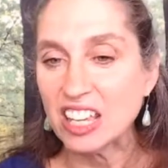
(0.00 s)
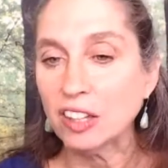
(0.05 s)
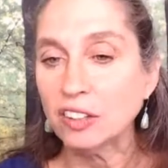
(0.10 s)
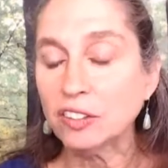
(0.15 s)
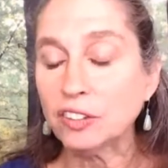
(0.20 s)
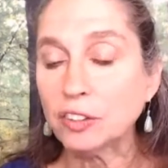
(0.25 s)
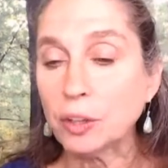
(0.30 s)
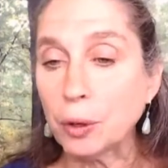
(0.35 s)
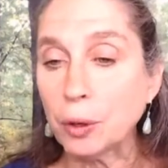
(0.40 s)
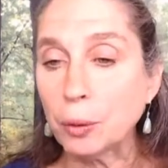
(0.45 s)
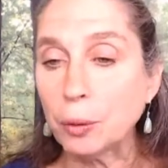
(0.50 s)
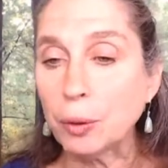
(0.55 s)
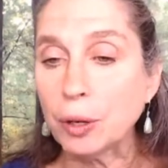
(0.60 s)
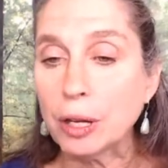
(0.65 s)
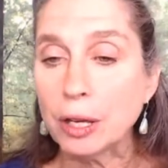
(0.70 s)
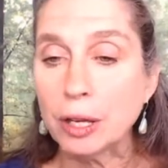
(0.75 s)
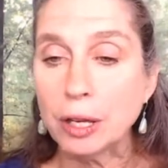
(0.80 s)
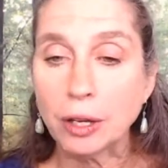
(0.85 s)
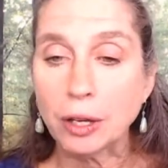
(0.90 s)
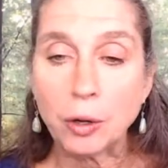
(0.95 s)
So
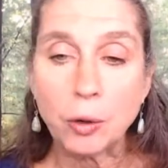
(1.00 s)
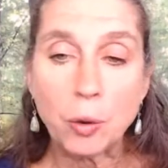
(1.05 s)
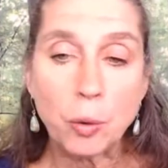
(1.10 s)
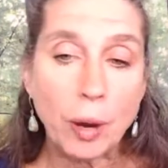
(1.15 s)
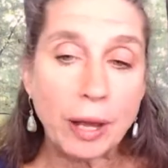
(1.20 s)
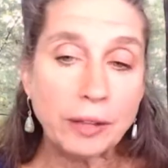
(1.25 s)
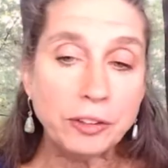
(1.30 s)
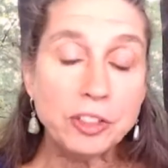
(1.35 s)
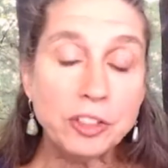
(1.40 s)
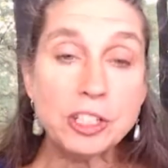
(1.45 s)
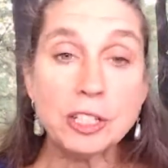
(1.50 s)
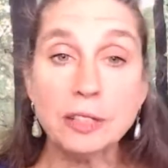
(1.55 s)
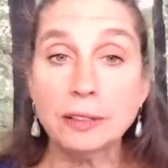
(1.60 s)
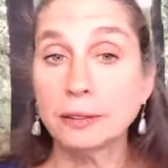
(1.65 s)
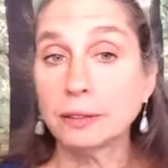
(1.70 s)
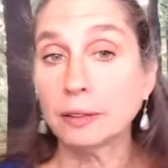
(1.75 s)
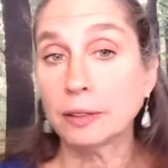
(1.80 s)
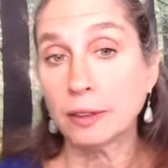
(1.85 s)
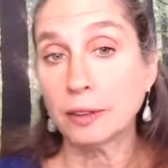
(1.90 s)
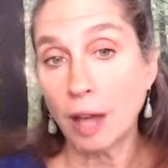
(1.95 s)

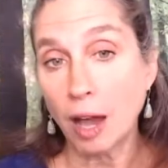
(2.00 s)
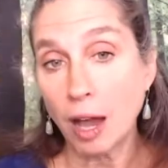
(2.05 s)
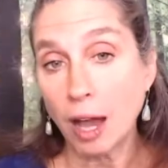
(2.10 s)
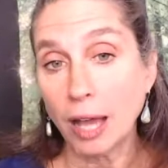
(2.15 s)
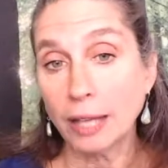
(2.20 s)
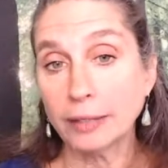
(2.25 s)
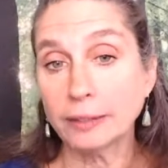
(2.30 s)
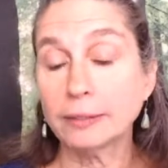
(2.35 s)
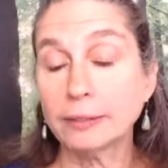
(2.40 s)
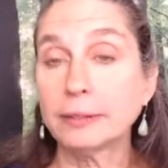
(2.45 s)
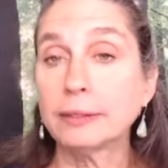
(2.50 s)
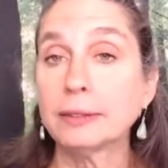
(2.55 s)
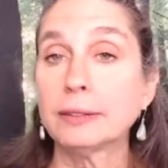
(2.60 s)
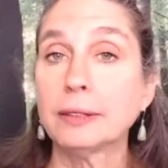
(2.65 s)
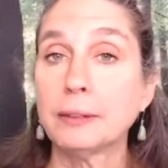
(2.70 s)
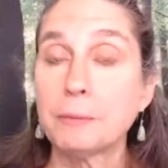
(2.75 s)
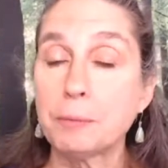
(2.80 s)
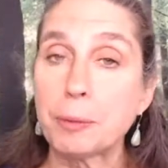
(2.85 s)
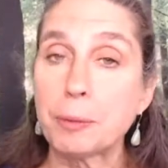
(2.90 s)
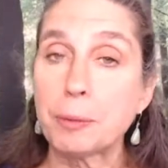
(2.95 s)
questions, thoughts.
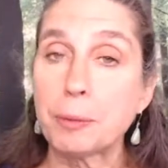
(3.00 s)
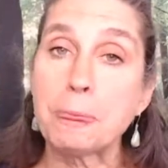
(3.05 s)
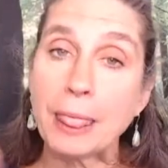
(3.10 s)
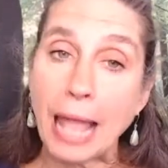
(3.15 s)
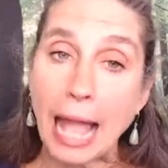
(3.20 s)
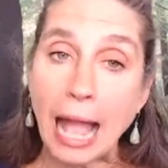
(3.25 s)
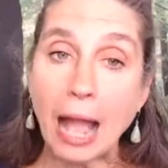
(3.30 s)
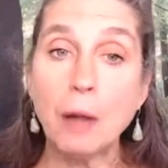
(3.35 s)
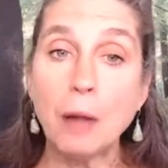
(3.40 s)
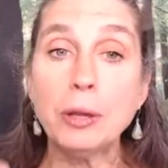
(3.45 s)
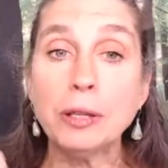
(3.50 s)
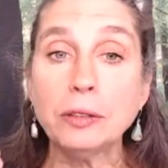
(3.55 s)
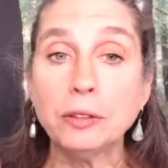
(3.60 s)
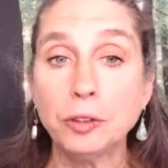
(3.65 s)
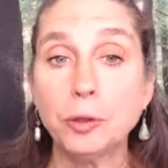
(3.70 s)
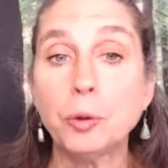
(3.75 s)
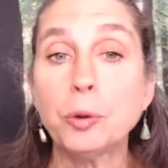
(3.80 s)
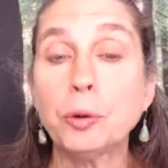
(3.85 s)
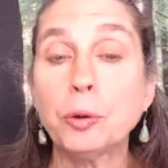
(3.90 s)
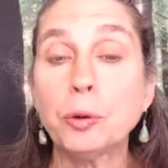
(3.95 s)
How is
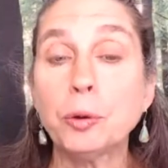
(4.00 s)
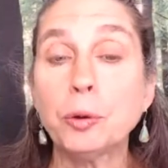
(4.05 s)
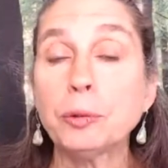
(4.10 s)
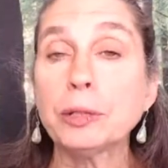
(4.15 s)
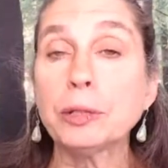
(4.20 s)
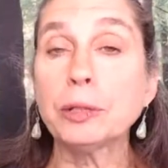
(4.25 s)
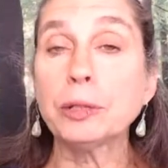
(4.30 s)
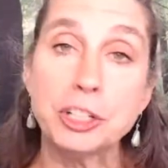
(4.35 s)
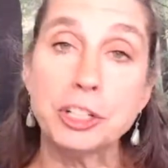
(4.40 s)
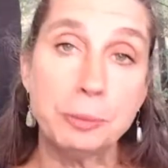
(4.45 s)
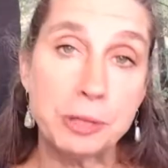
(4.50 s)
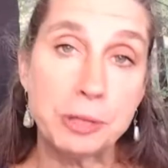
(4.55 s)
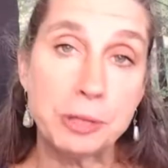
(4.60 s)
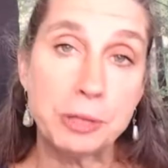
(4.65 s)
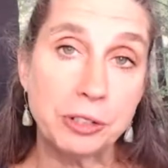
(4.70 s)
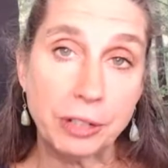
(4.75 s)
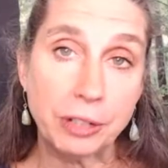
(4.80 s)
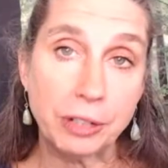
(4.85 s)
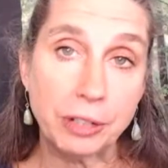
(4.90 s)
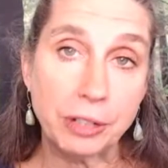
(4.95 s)
your relationship to
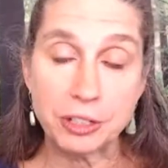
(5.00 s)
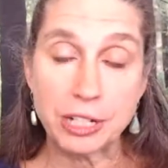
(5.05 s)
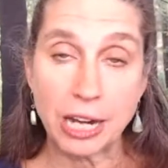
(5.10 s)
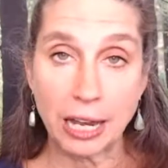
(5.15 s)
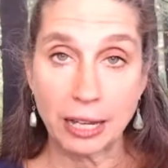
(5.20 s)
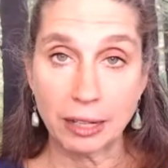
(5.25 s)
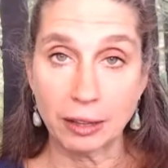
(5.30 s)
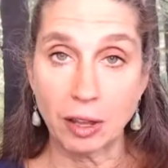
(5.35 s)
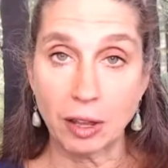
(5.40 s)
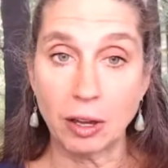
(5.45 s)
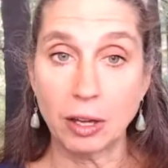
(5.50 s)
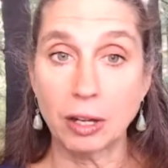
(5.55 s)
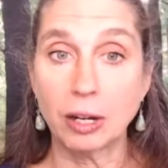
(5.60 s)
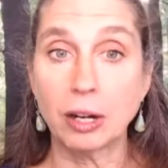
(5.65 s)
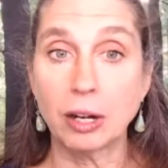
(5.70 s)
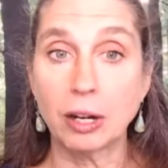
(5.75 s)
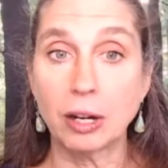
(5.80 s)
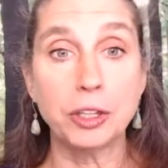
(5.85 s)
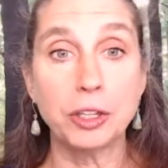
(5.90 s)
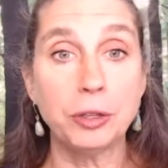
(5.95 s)
your inner dialogue?
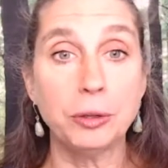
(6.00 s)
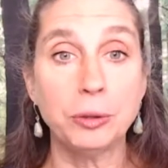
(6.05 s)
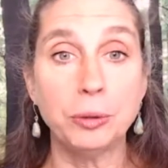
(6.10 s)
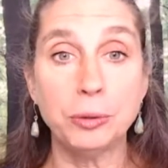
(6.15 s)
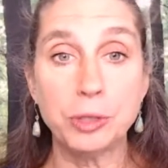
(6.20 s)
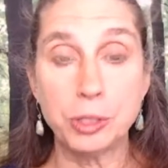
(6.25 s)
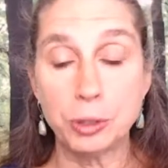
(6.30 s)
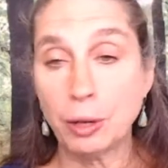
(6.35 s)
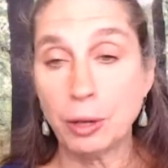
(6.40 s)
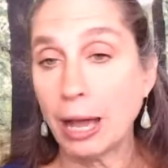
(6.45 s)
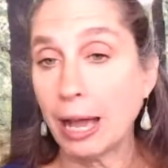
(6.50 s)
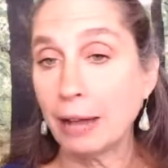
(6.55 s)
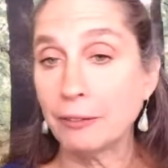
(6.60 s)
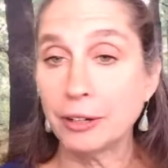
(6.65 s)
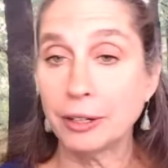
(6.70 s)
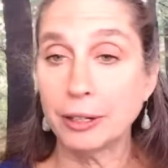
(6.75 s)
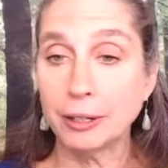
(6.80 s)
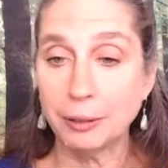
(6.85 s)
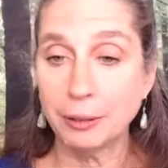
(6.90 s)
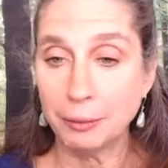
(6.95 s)
Do you have
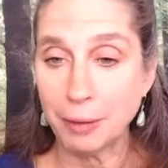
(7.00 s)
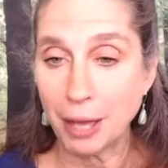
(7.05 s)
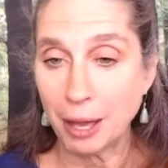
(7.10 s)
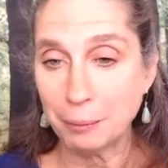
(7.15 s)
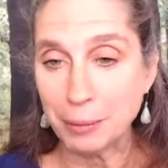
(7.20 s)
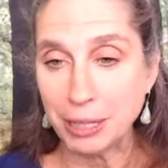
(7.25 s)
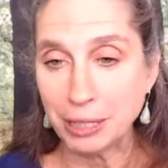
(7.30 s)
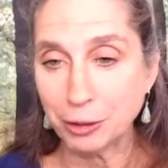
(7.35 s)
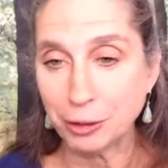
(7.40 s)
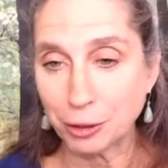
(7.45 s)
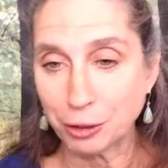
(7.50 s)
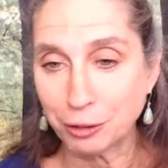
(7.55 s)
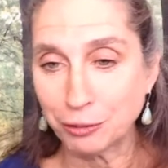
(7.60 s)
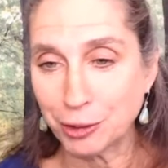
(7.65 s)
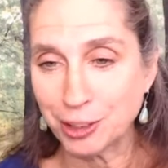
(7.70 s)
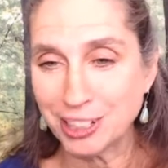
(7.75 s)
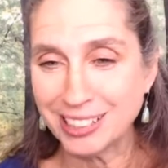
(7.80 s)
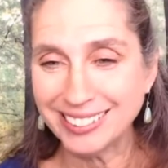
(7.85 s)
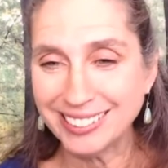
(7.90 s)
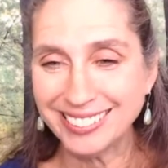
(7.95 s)
a mean girl
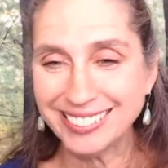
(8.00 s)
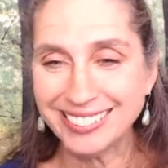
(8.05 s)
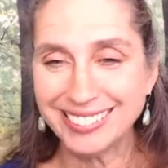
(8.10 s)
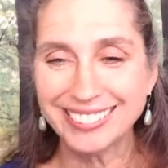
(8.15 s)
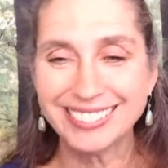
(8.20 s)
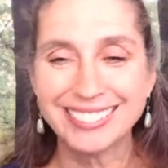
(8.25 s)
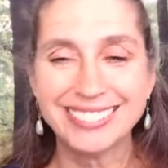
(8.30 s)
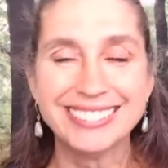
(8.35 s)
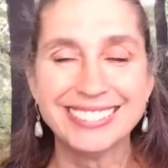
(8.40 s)
voice?